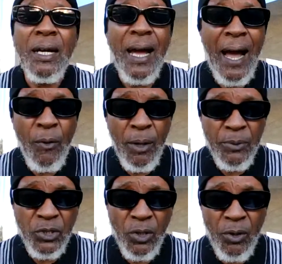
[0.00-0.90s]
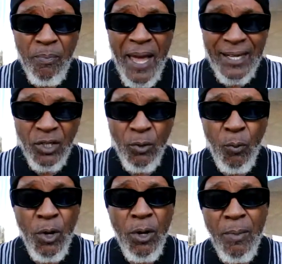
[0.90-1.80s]
Our episode of Back to the
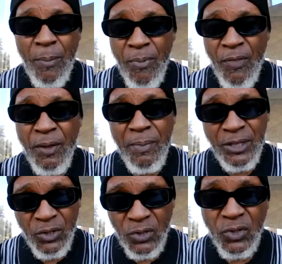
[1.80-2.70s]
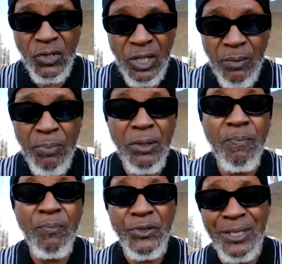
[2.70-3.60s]
World, my brother and my sister's keeper,
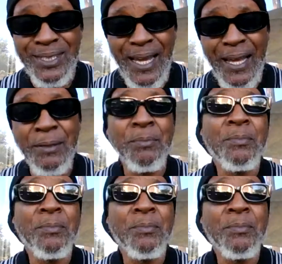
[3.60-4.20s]
today